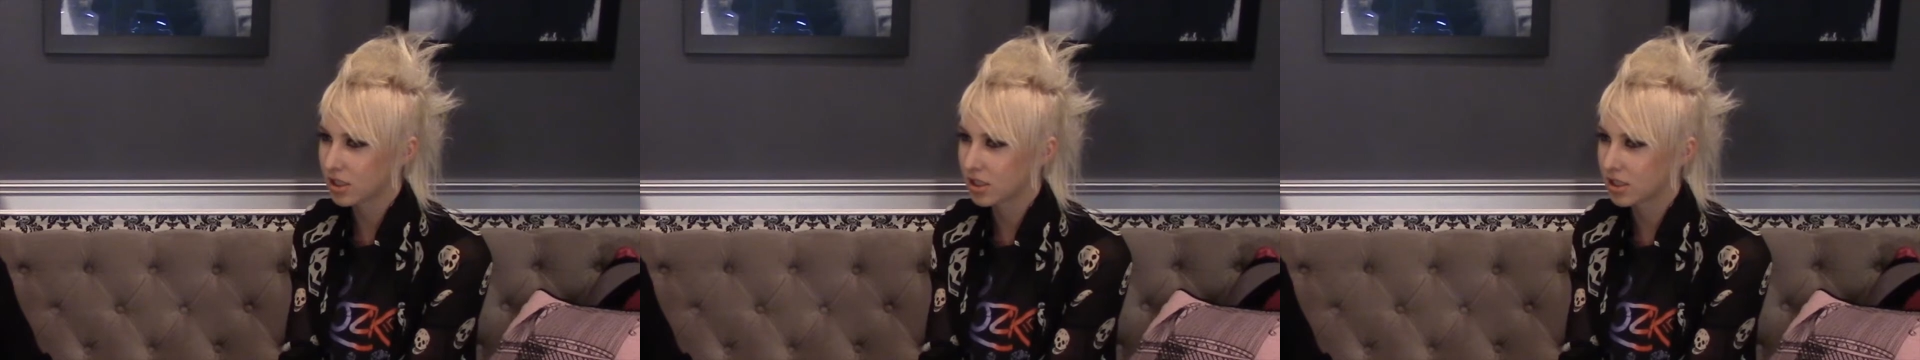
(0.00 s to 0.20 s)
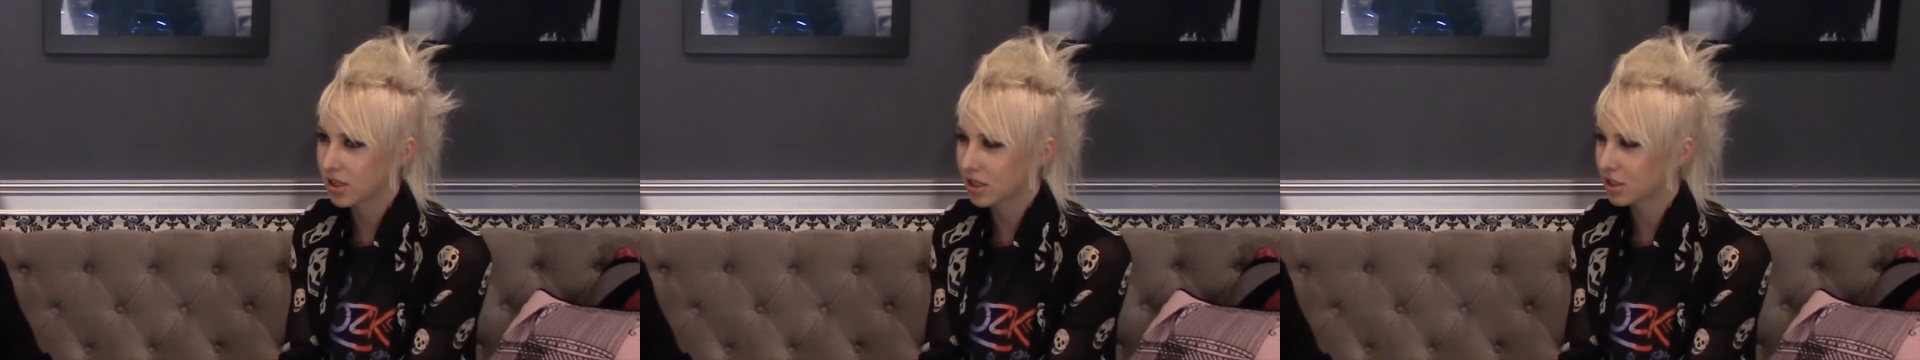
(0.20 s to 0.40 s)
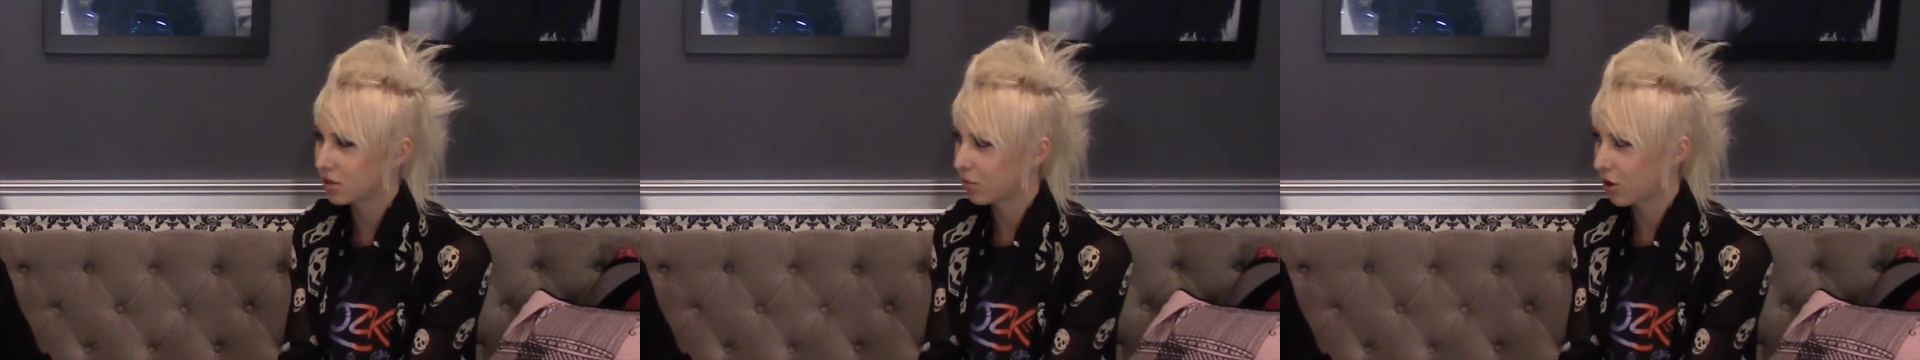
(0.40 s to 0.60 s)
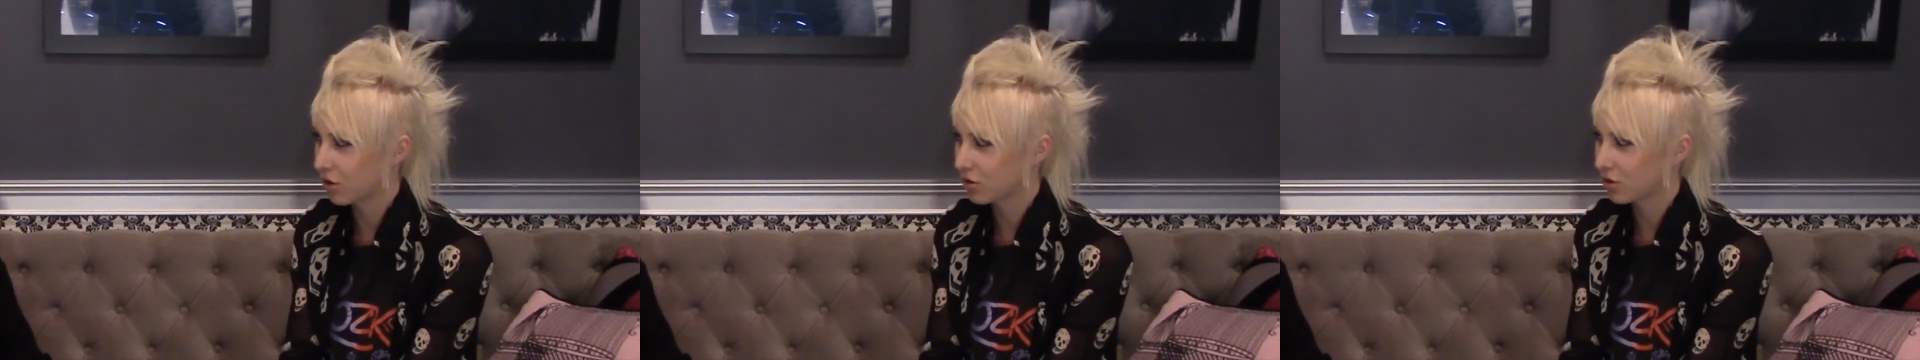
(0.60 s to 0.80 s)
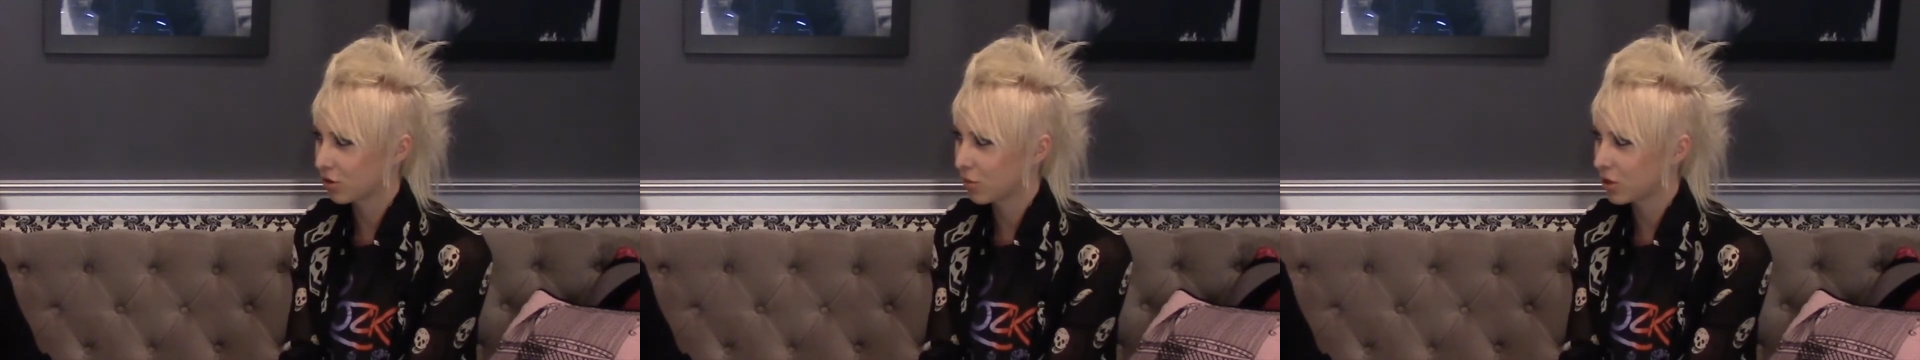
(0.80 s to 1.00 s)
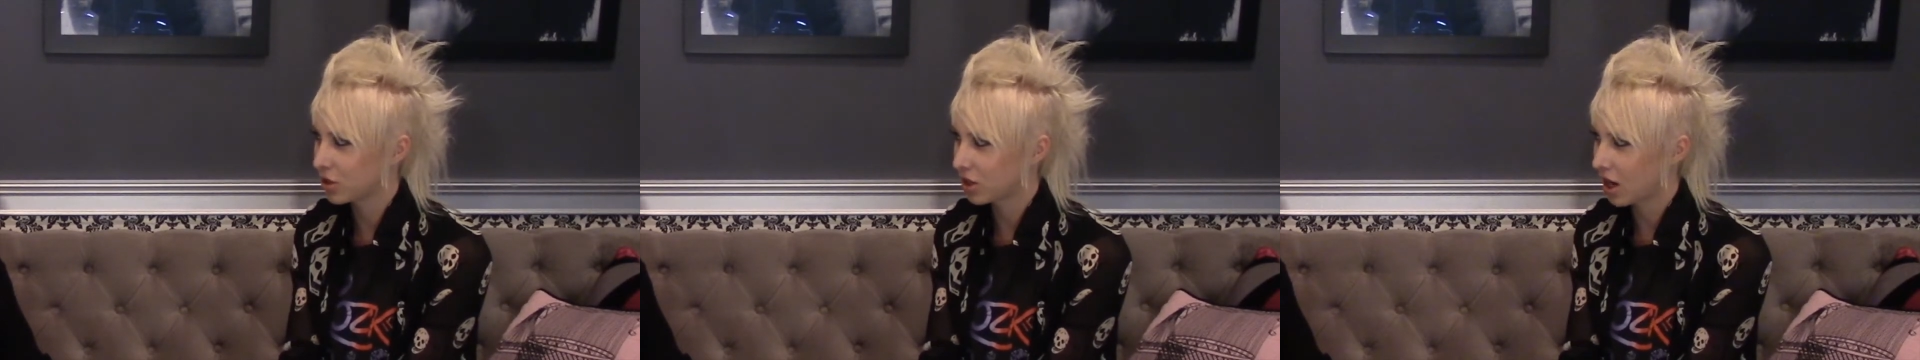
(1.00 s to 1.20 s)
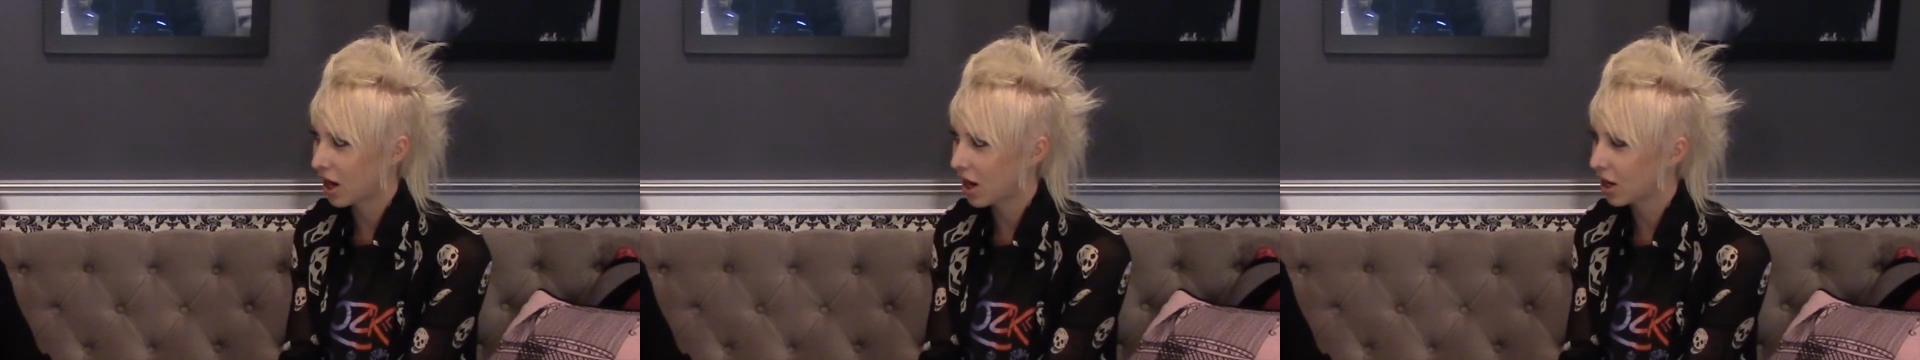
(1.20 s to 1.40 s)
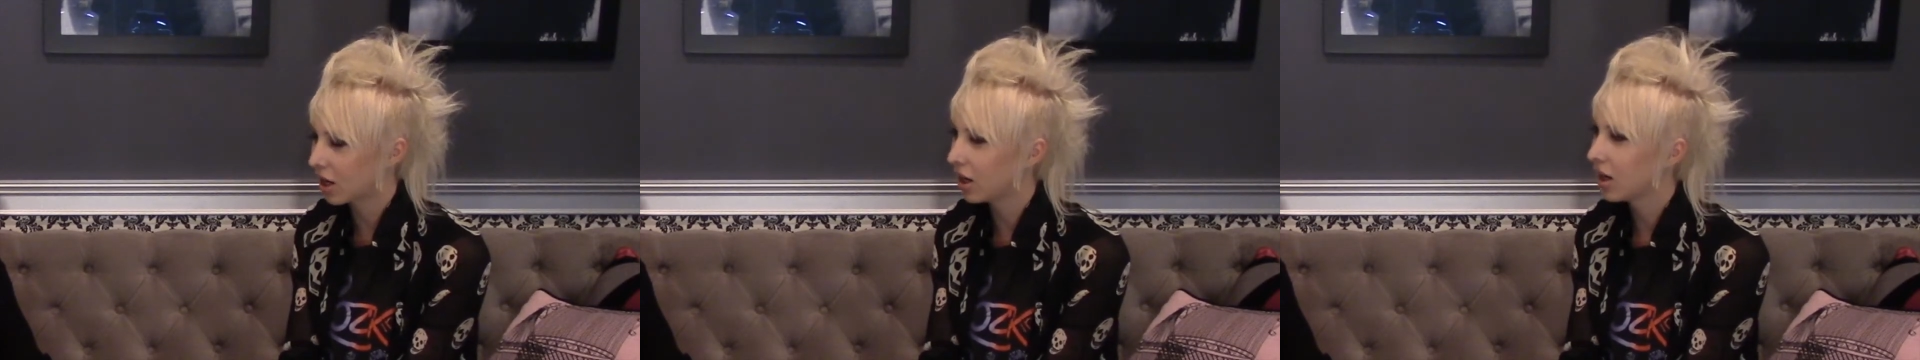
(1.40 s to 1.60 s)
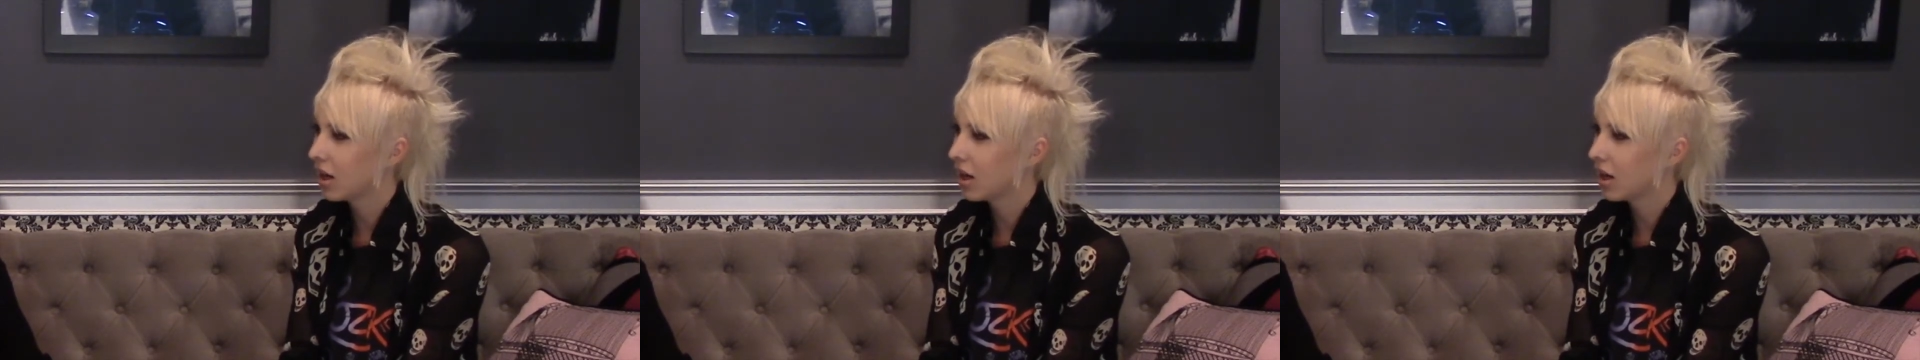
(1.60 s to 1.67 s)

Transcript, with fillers: sets the bar so much higher